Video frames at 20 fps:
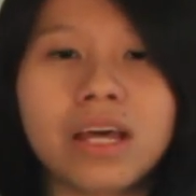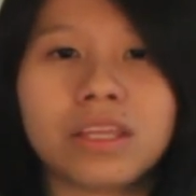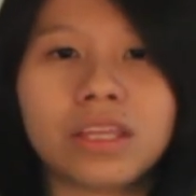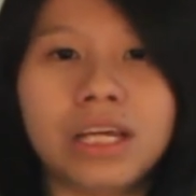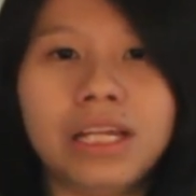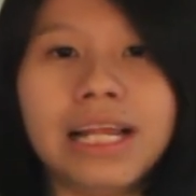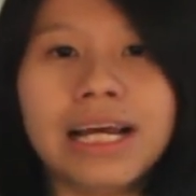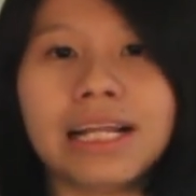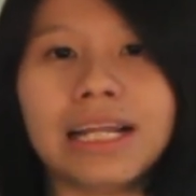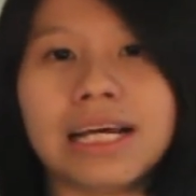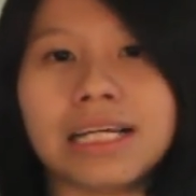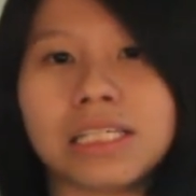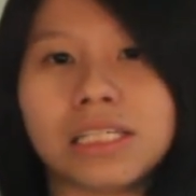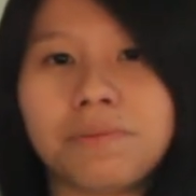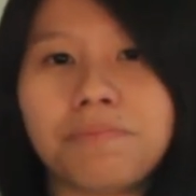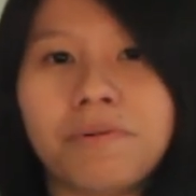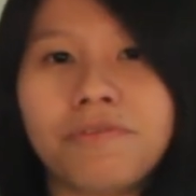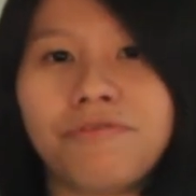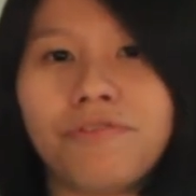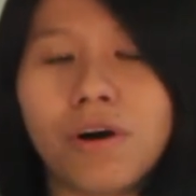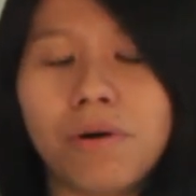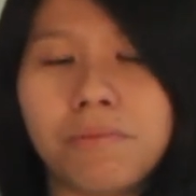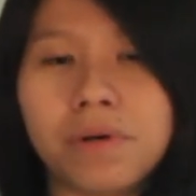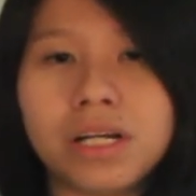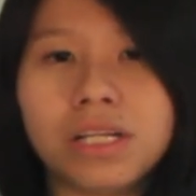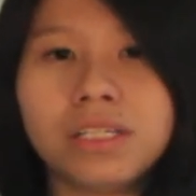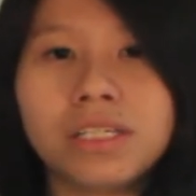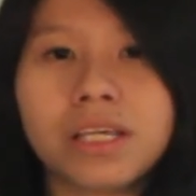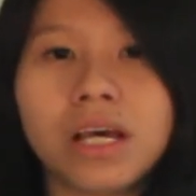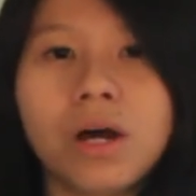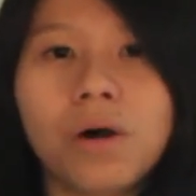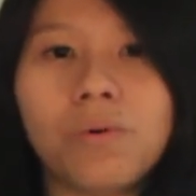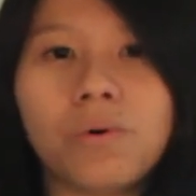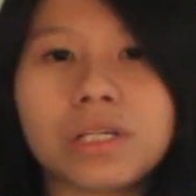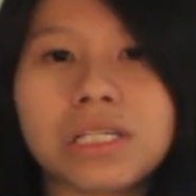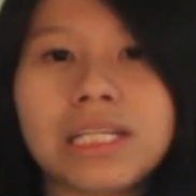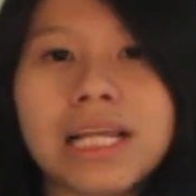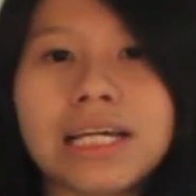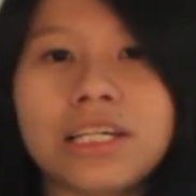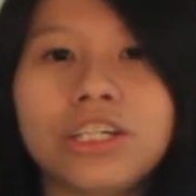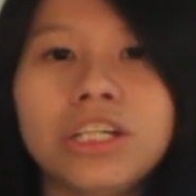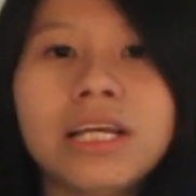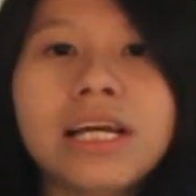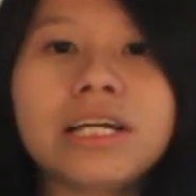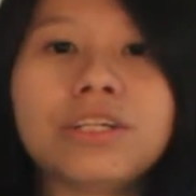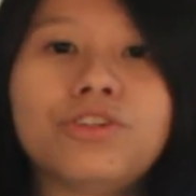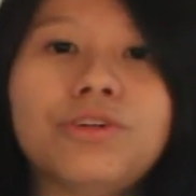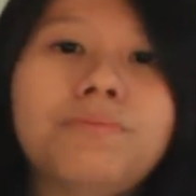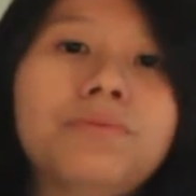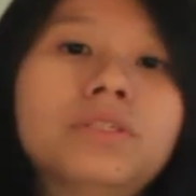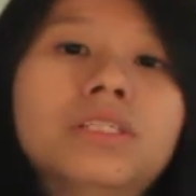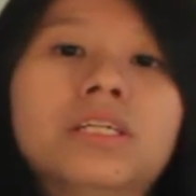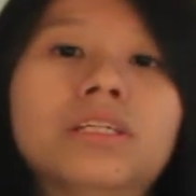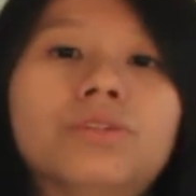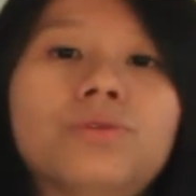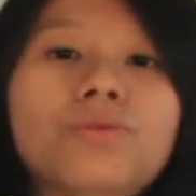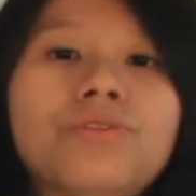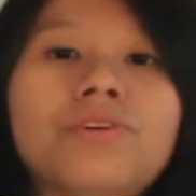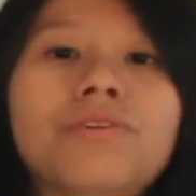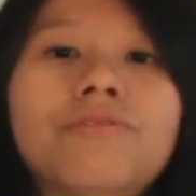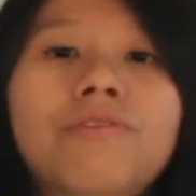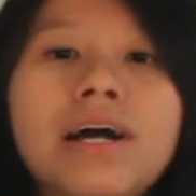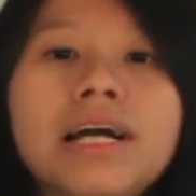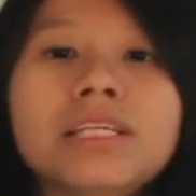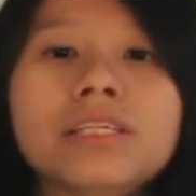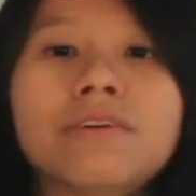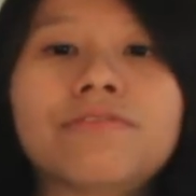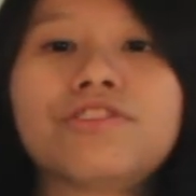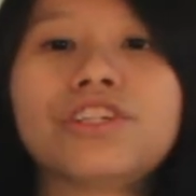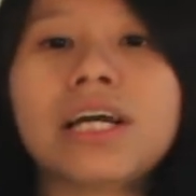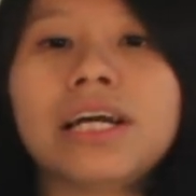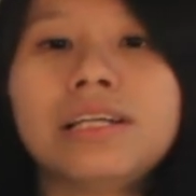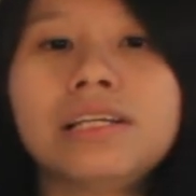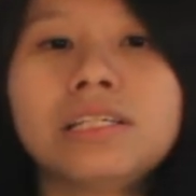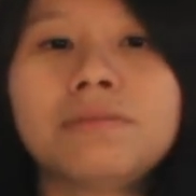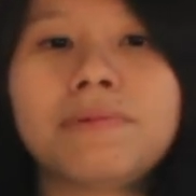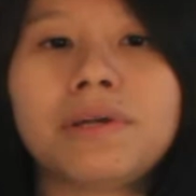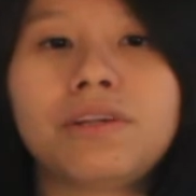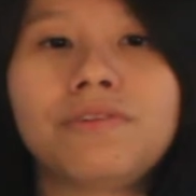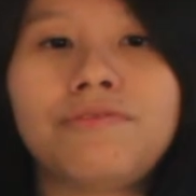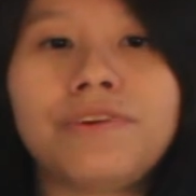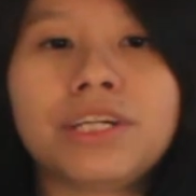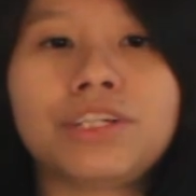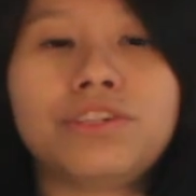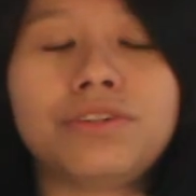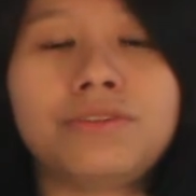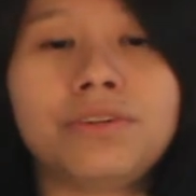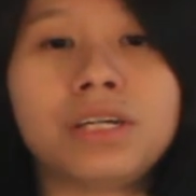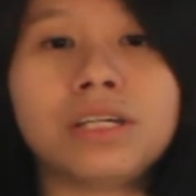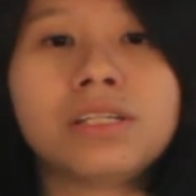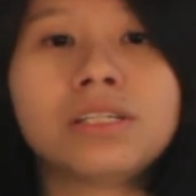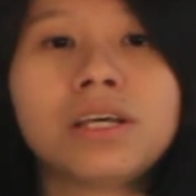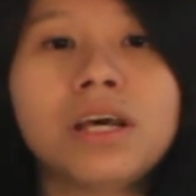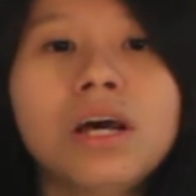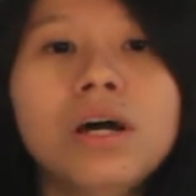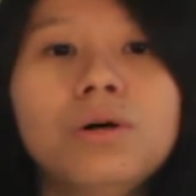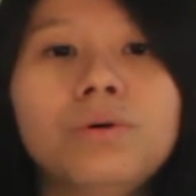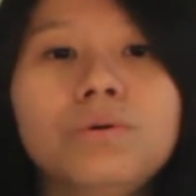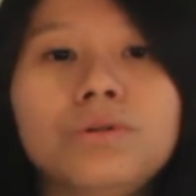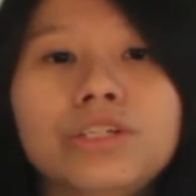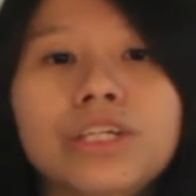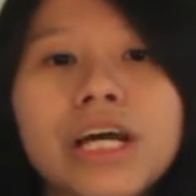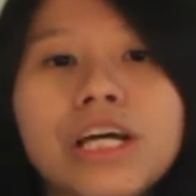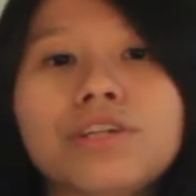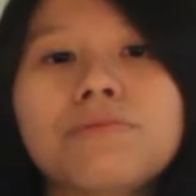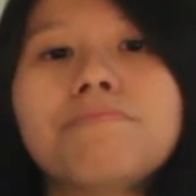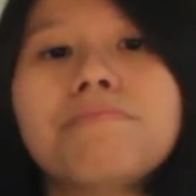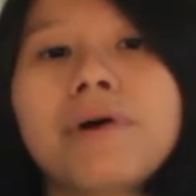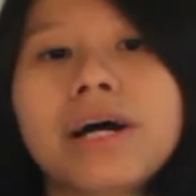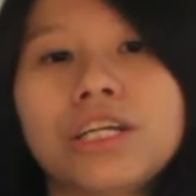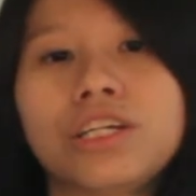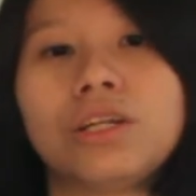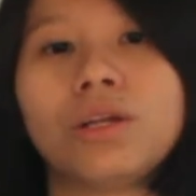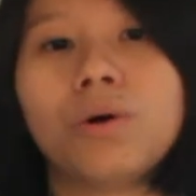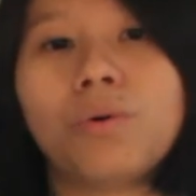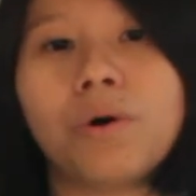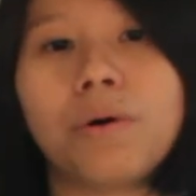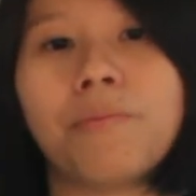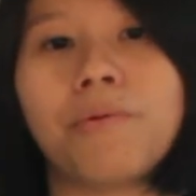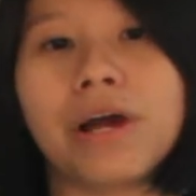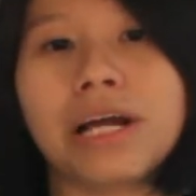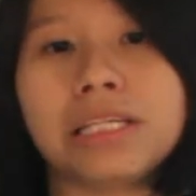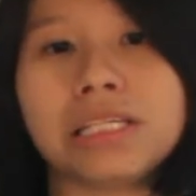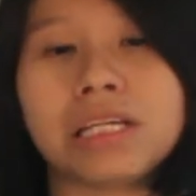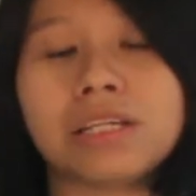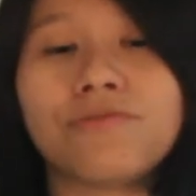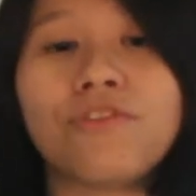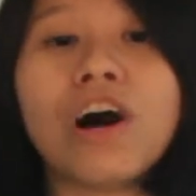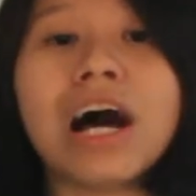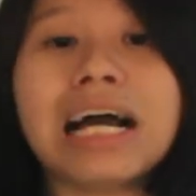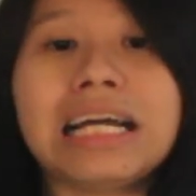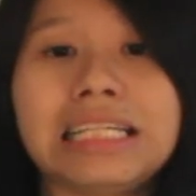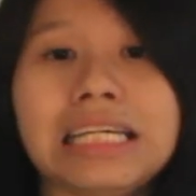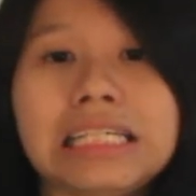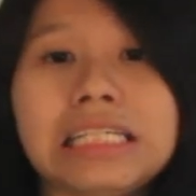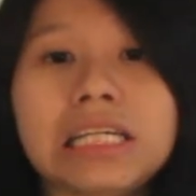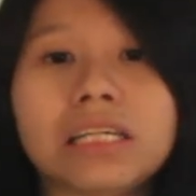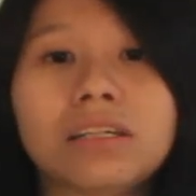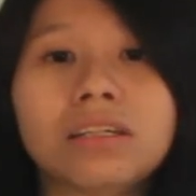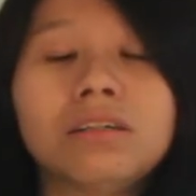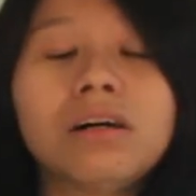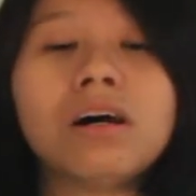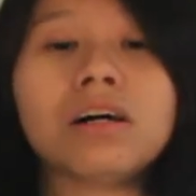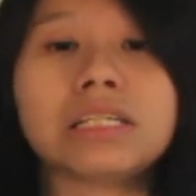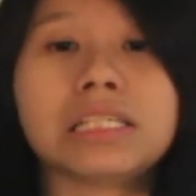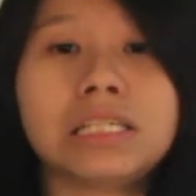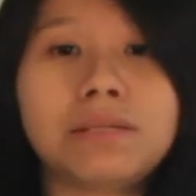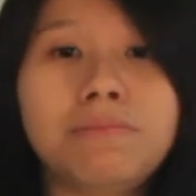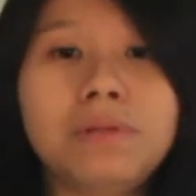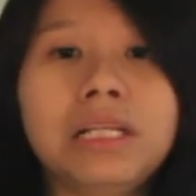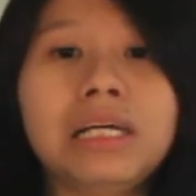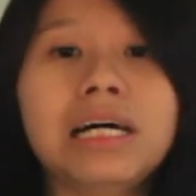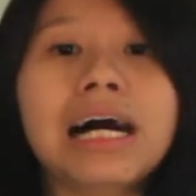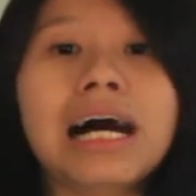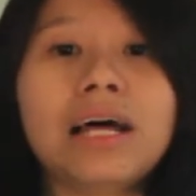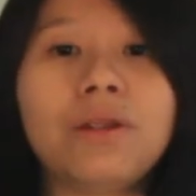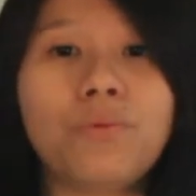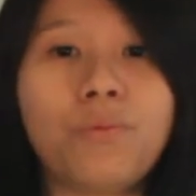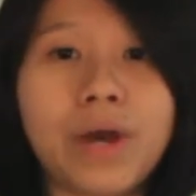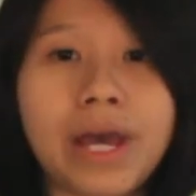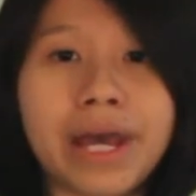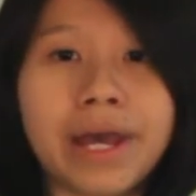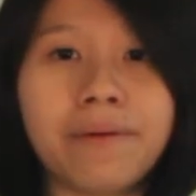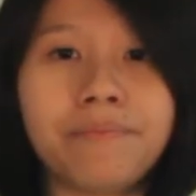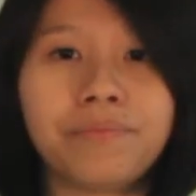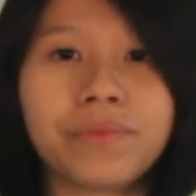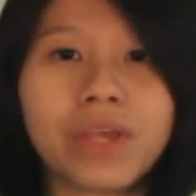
The lackluster performance was largely attributed to the rise of Chinese manufacturers who charge much lower prices for identical or similar hardware.